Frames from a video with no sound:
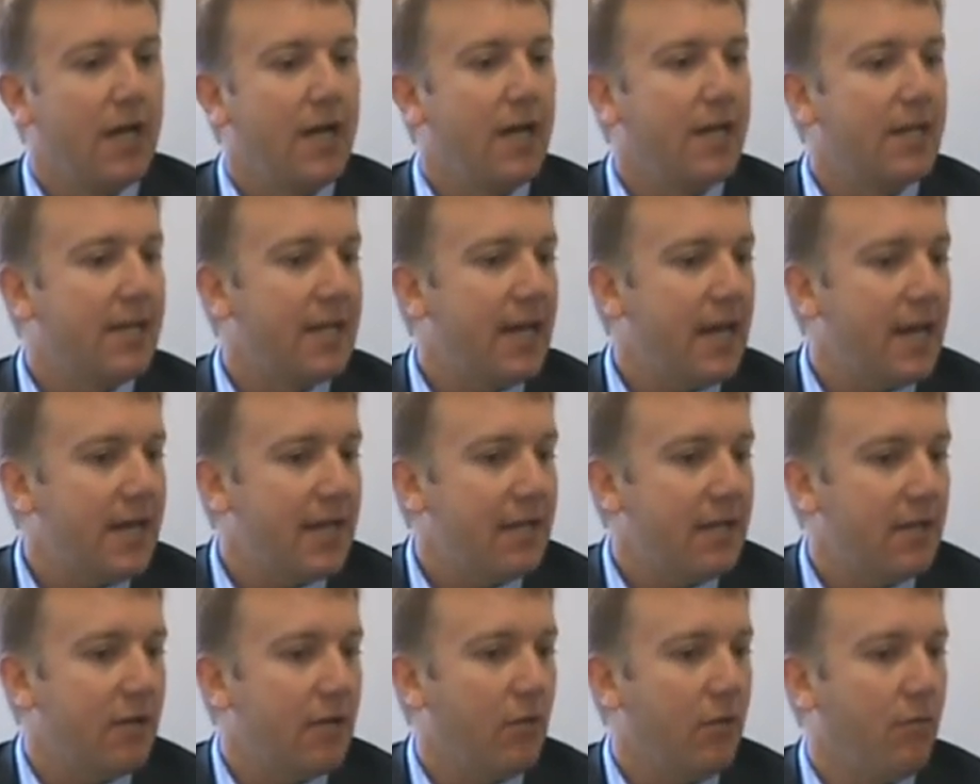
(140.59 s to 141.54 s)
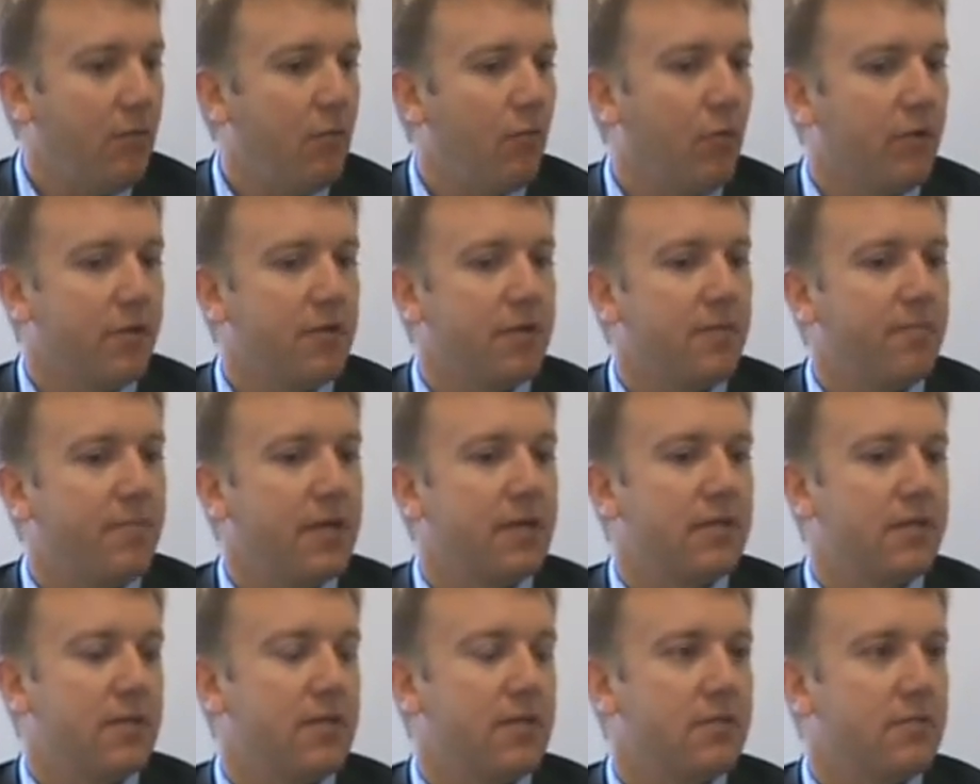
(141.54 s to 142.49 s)
Again, one of the
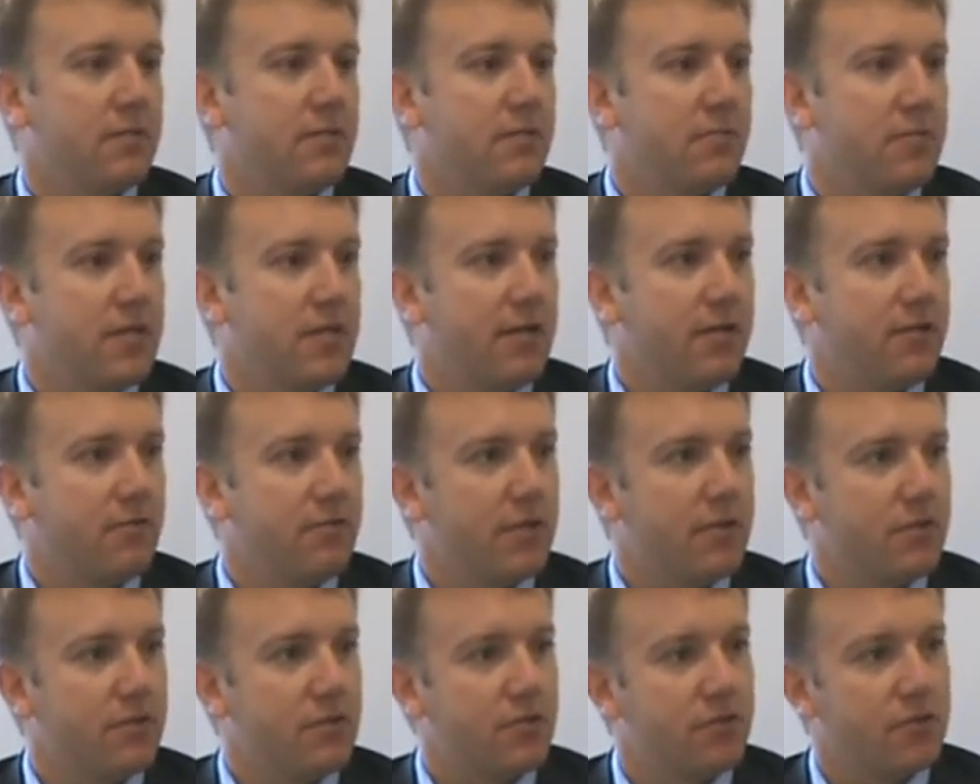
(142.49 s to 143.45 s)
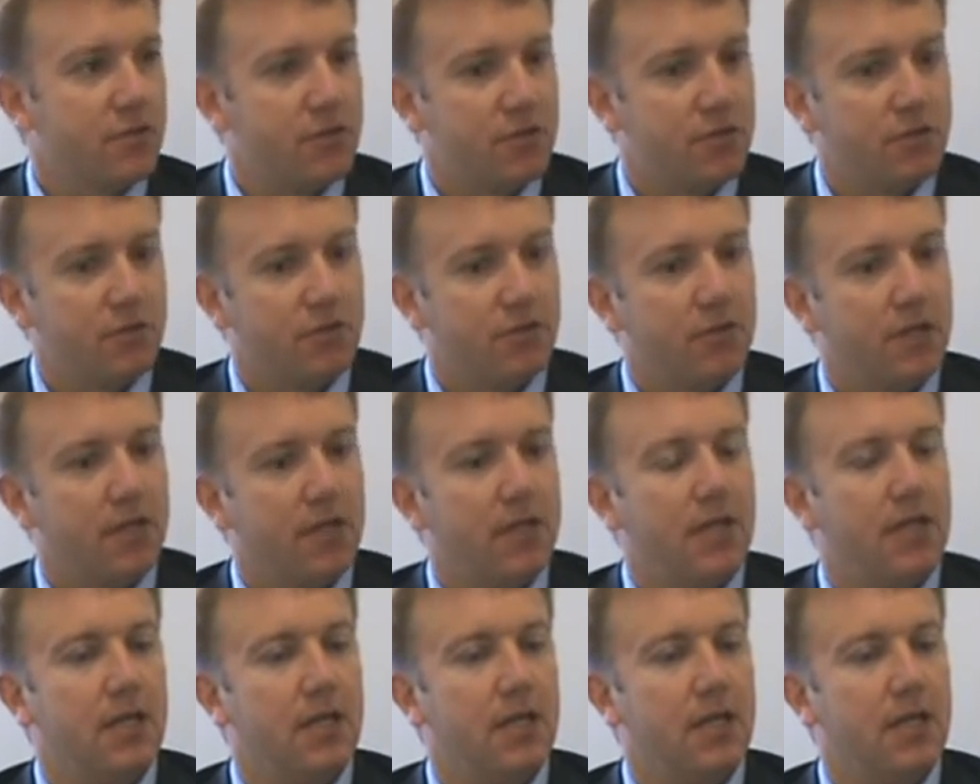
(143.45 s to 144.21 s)
big things that comes out of the reconstruction audit